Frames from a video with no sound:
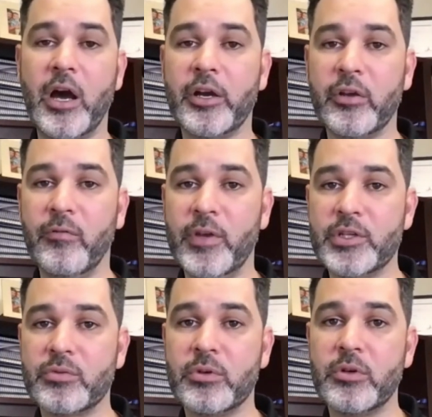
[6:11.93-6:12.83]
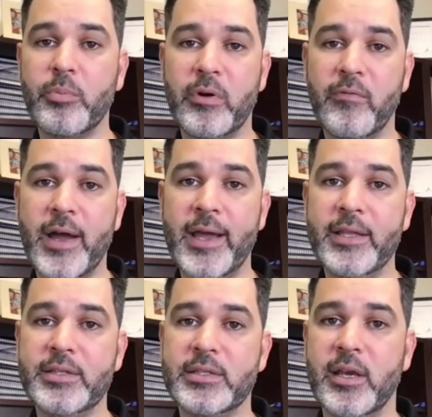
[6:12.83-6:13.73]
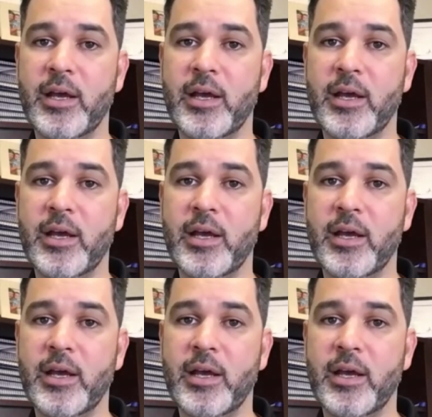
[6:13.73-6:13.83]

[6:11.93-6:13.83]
Audiovisual provides